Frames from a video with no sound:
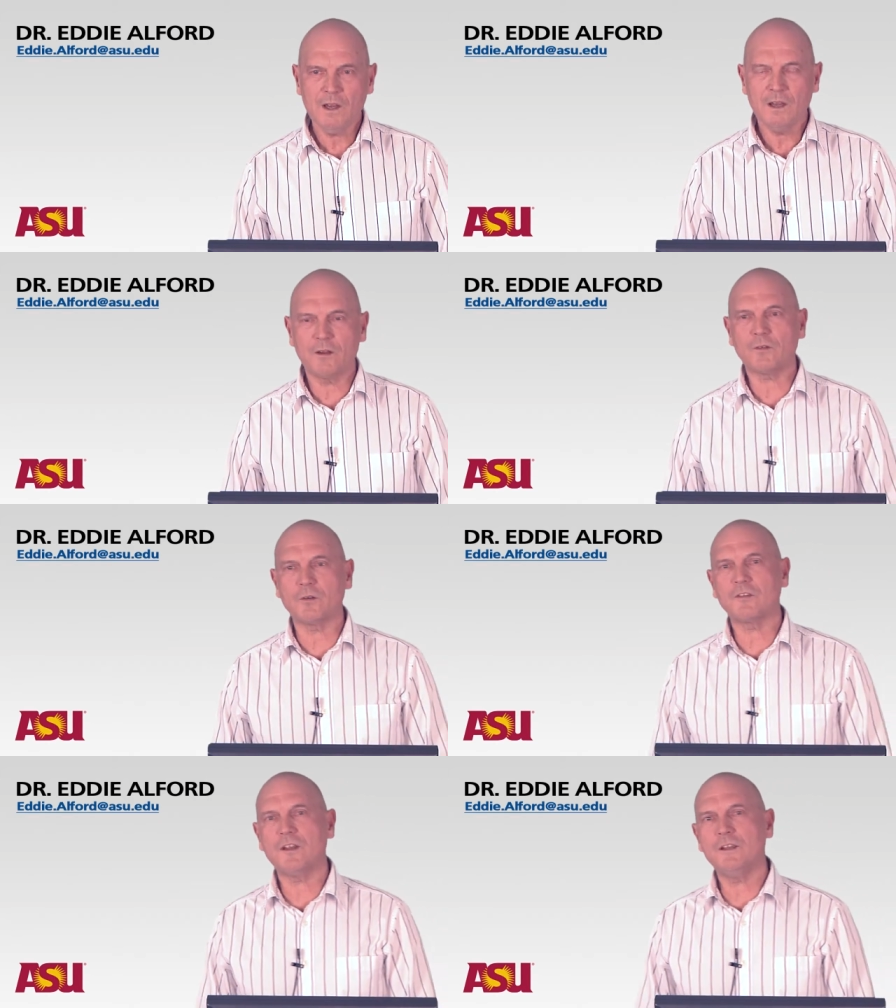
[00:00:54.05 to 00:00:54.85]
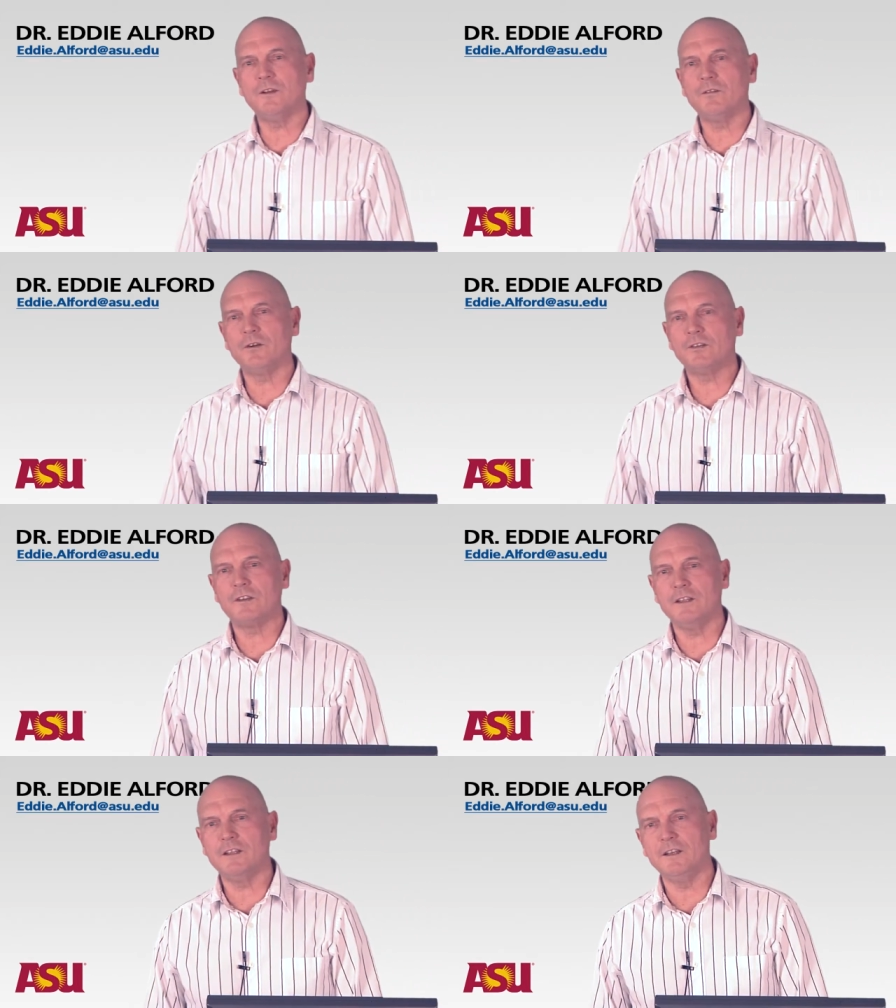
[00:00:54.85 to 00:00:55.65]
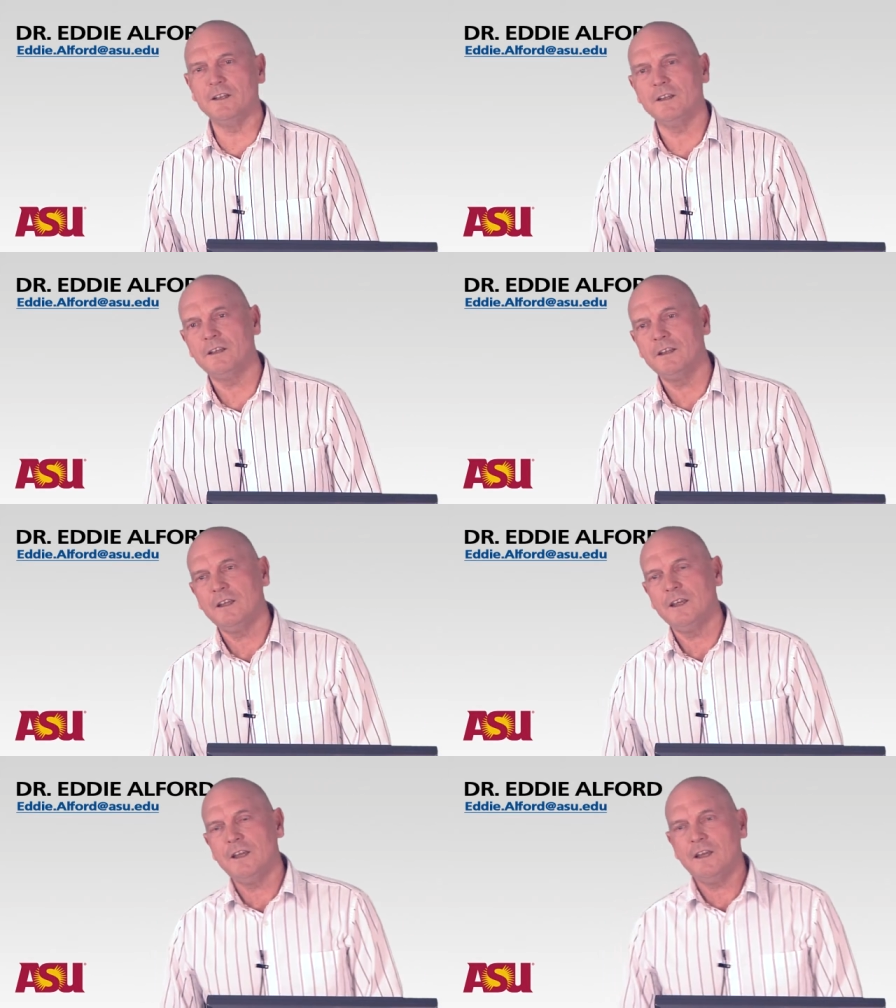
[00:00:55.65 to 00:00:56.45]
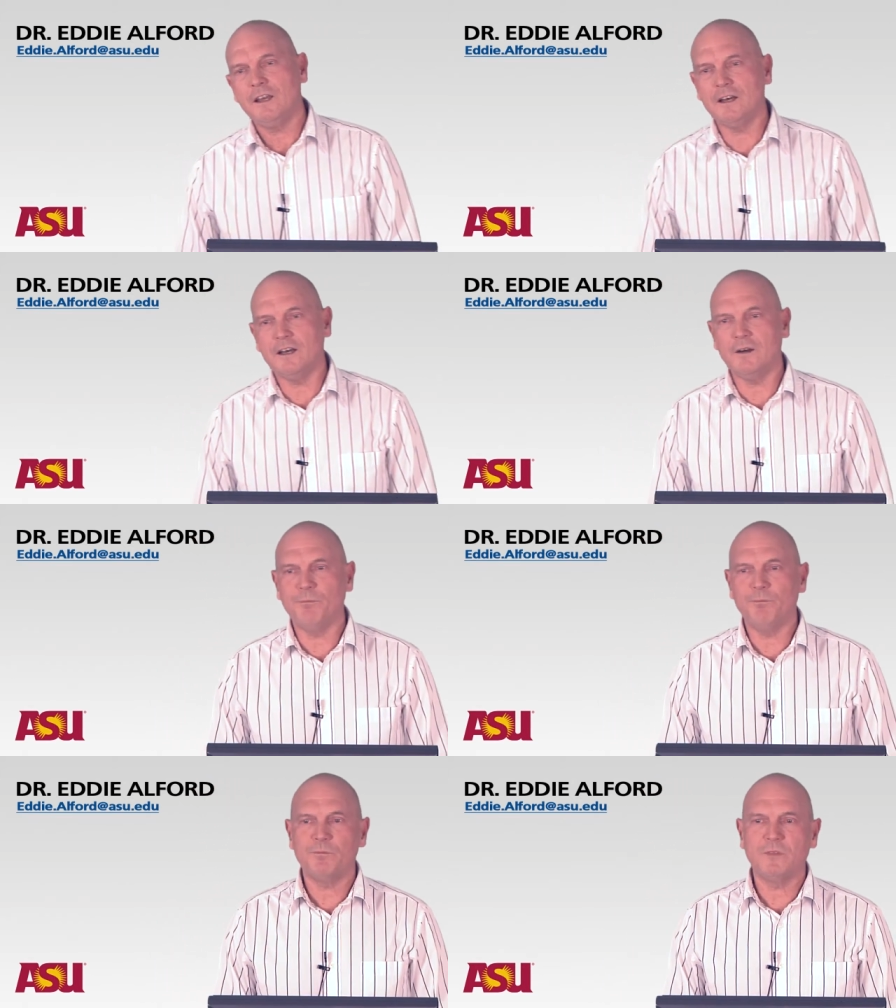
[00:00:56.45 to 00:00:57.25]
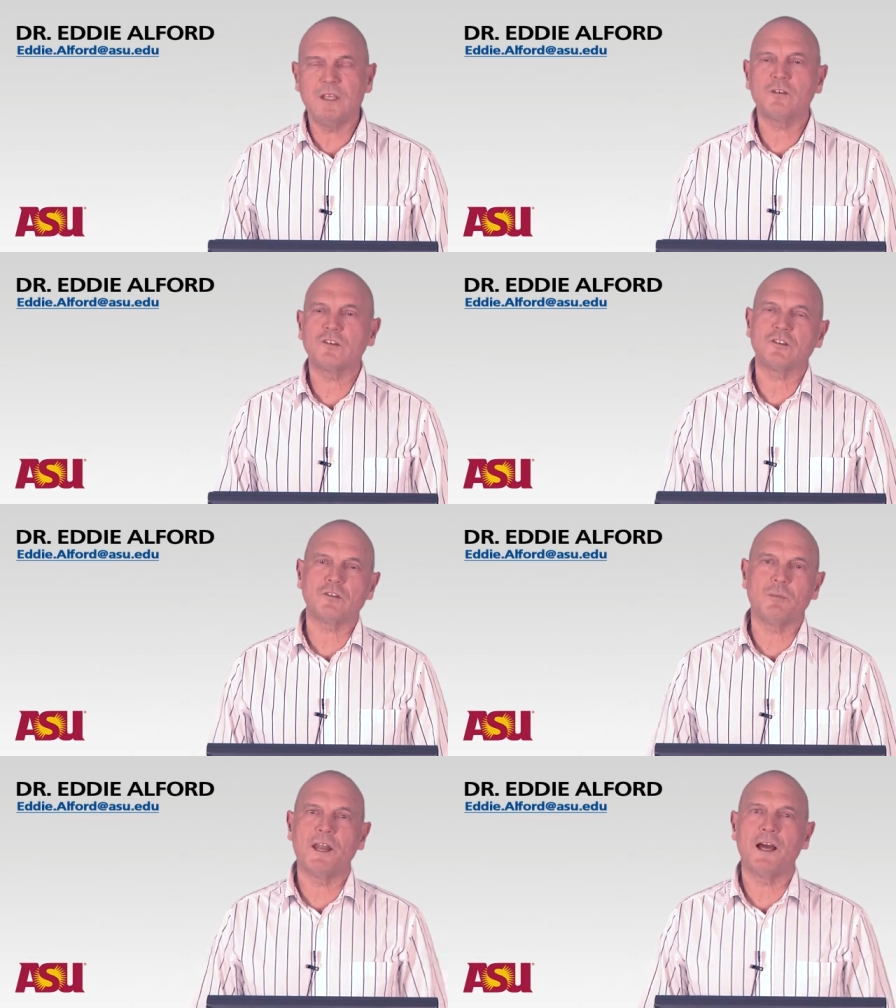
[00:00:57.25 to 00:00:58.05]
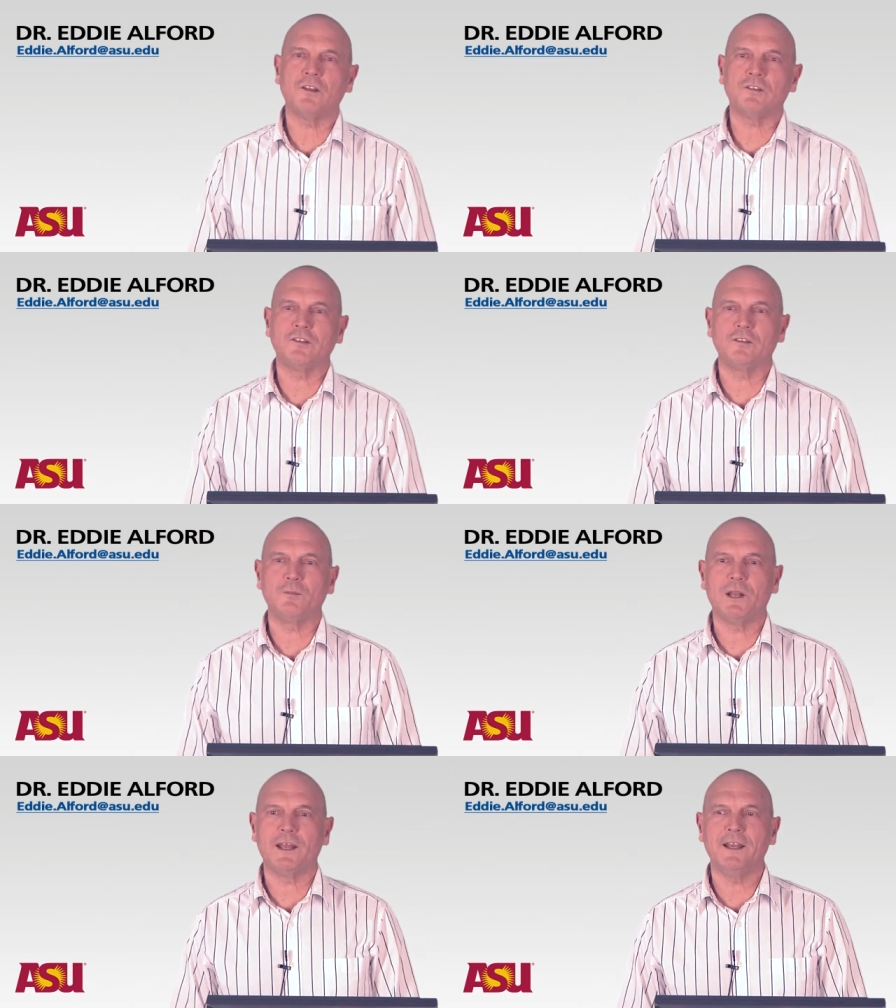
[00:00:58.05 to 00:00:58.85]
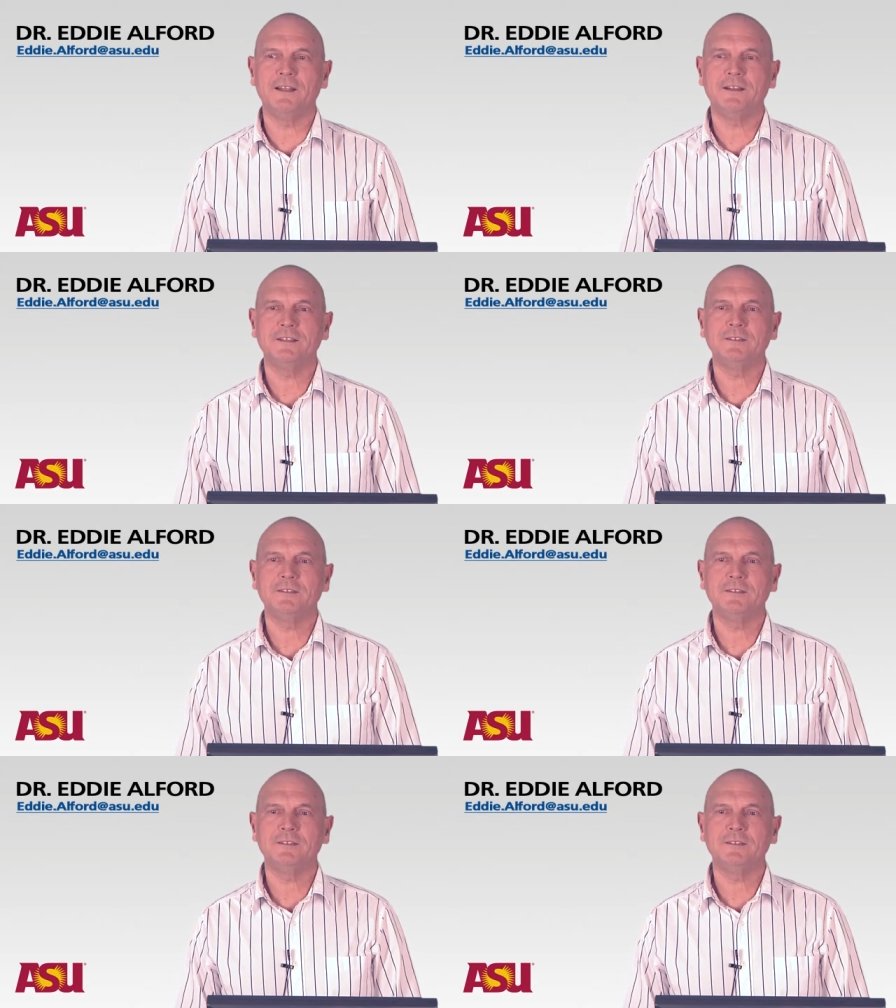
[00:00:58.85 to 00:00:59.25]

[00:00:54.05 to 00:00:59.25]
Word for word: Arizona State University in um, ecosystem analysis and planning.